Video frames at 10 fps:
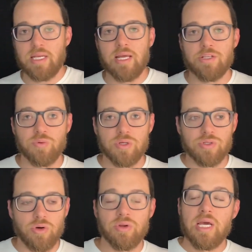And as a
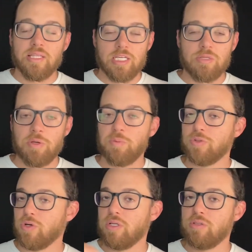result, these people
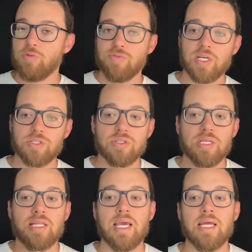turn into fixers
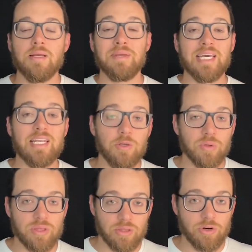and they end up getting
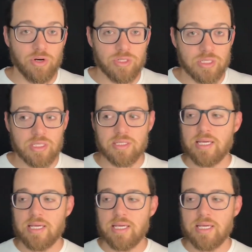with other narcissists.